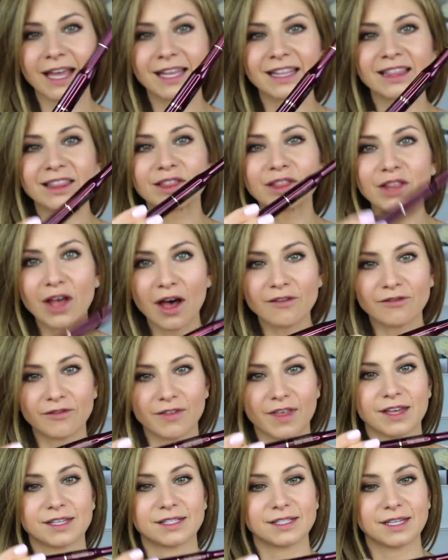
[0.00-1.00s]
I love
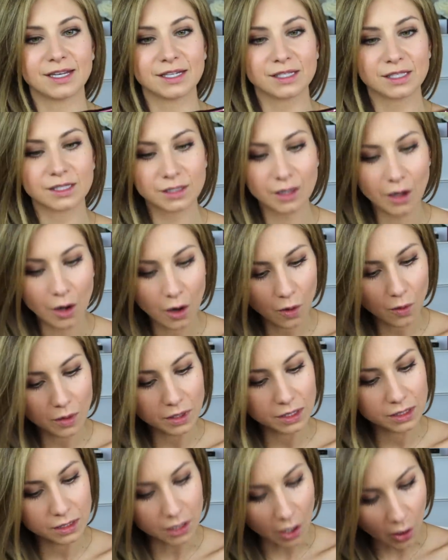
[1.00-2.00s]
this. It is
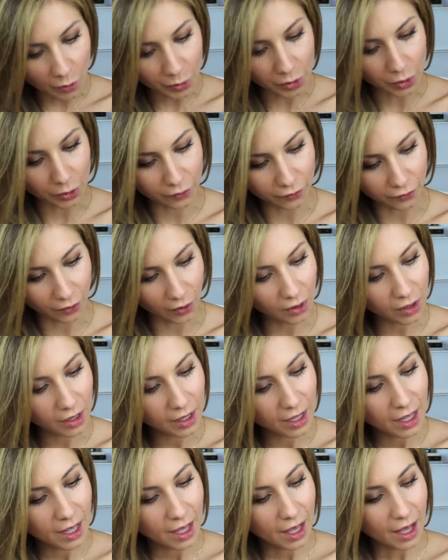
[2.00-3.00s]
so, so beautiful.
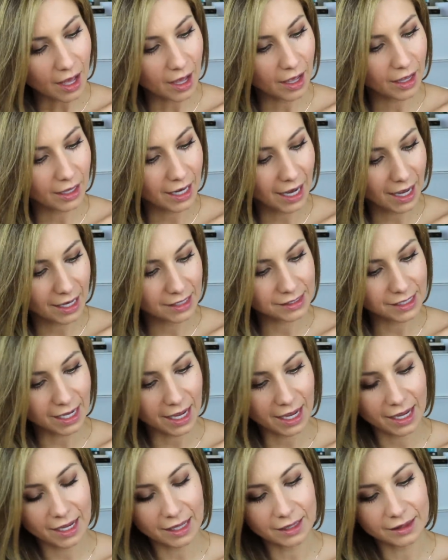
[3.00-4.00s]
Uh, it has
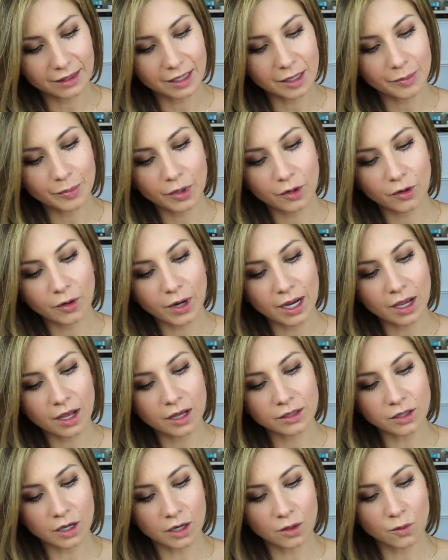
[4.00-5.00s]
a lip
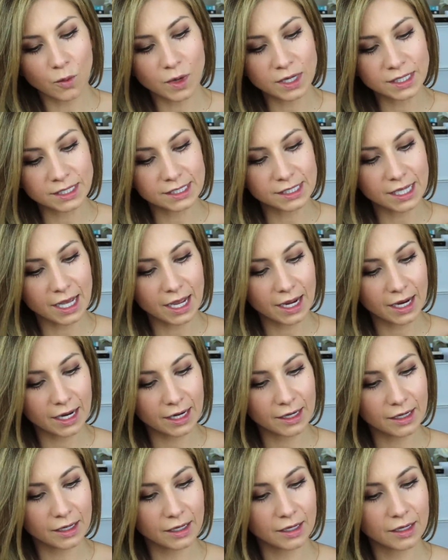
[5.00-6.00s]
crayon on one
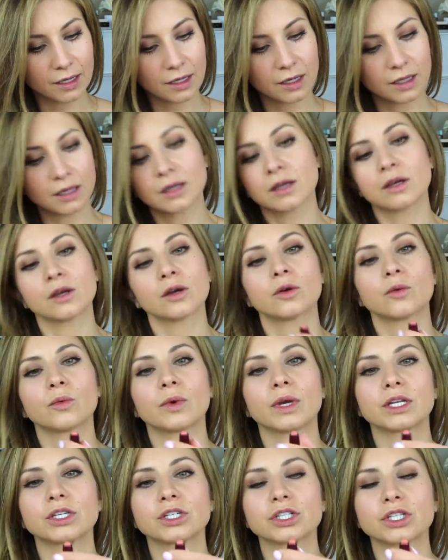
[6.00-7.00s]
side,
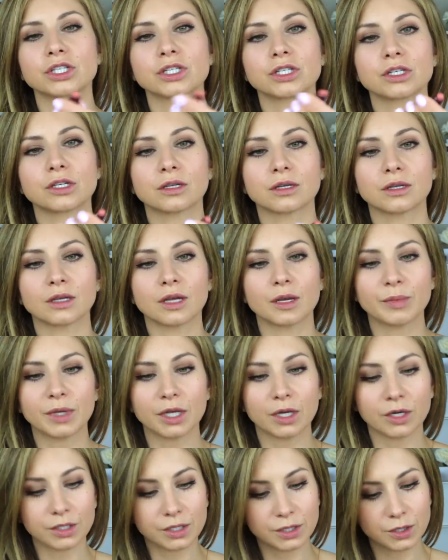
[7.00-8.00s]
which
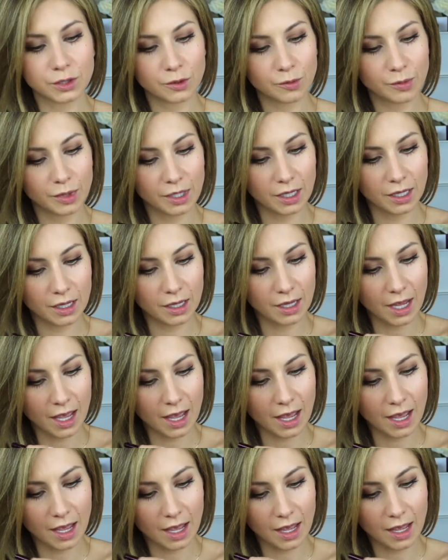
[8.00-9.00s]
appears to be
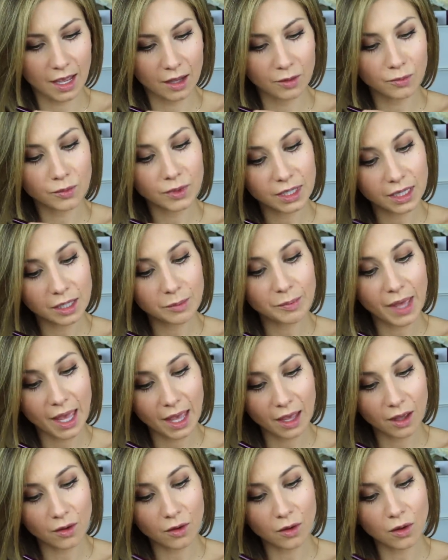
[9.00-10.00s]
a really
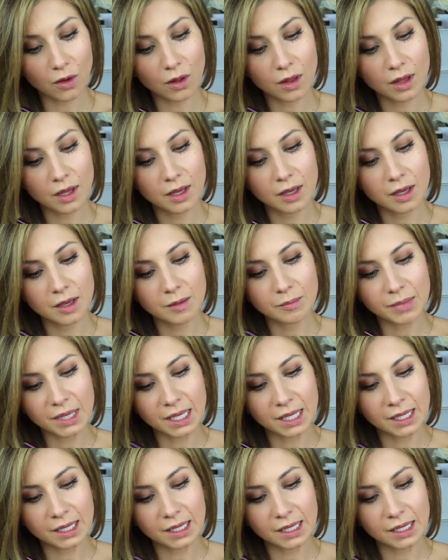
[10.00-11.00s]
pale
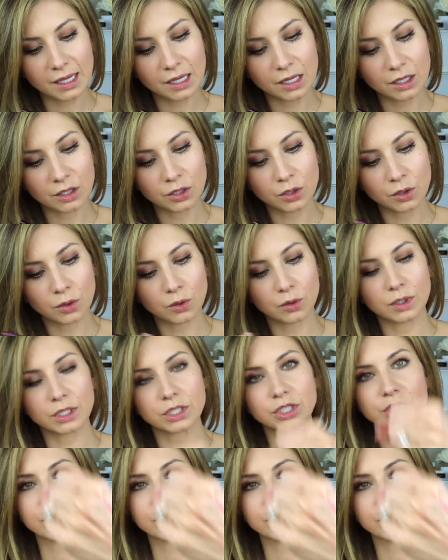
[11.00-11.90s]
pinky nude